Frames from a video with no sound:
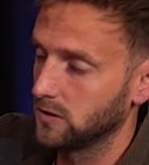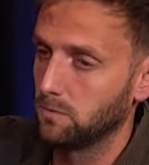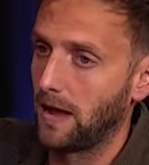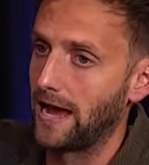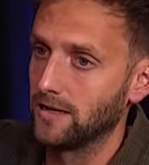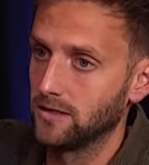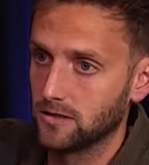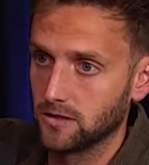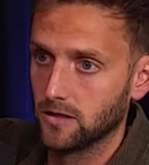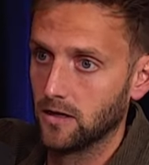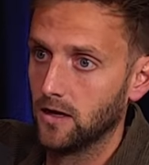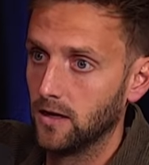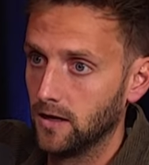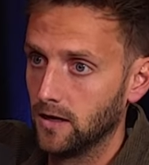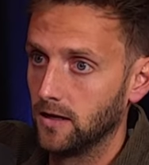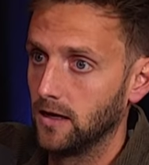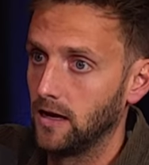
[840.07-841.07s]
space
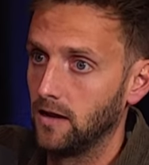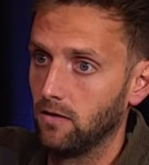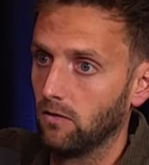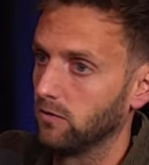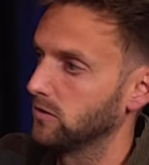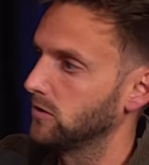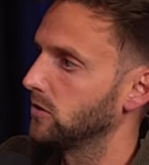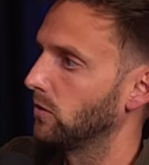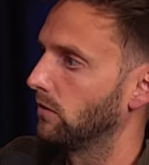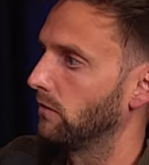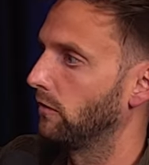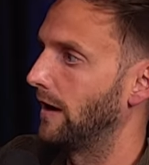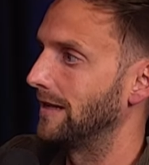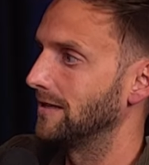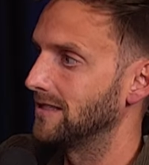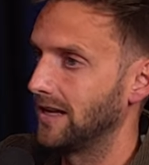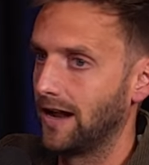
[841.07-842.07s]
in sort of
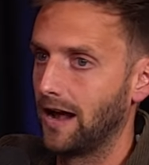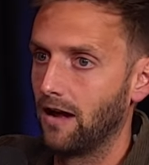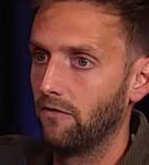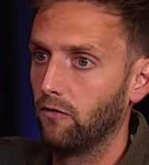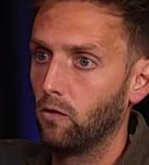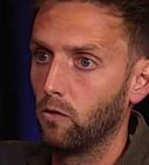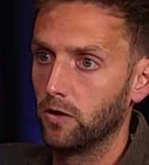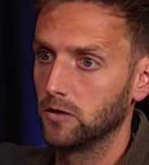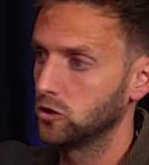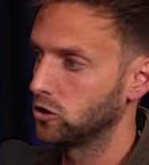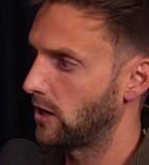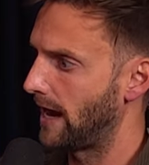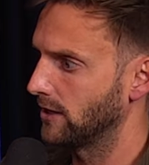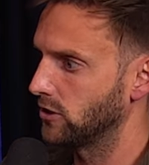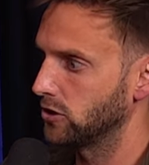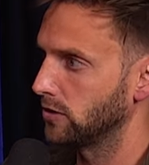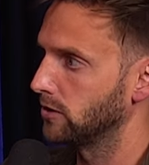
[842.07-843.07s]
around centre half forward, and
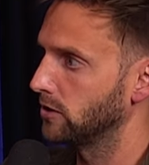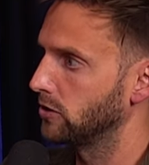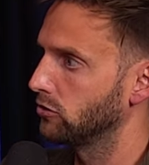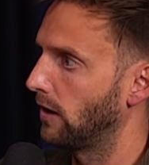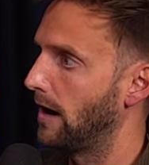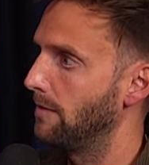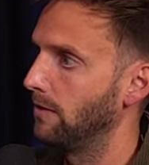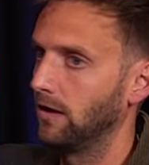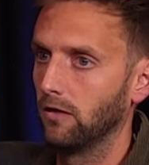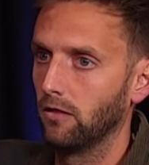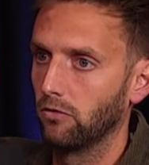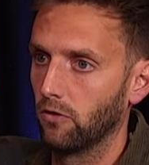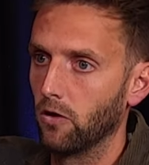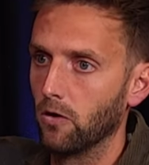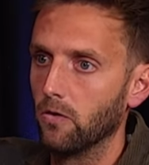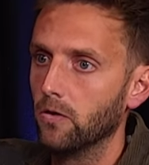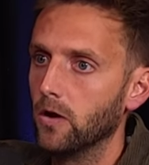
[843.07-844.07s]
tracks just streaming
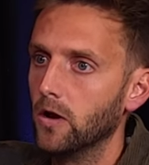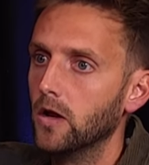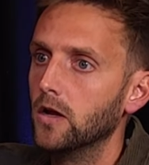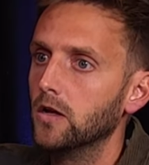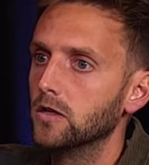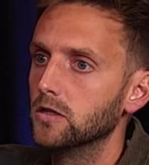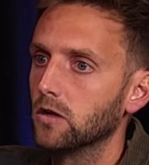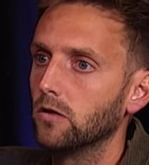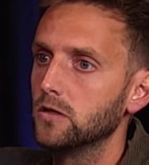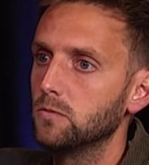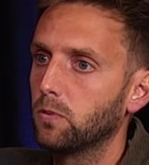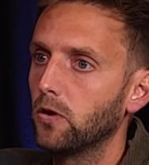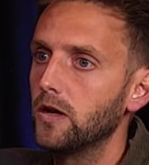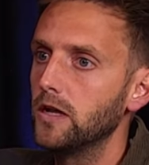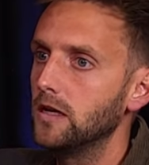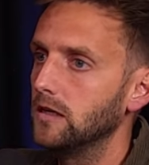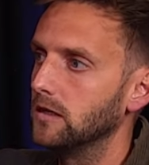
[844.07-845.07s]
through. Yeah. So he's
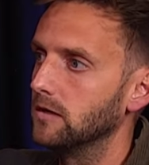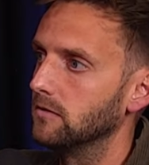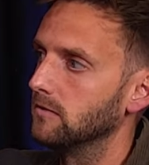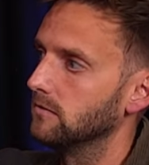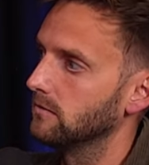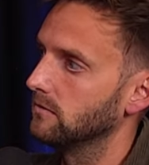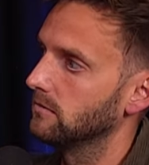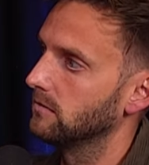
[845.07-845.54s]
pretty. Yeah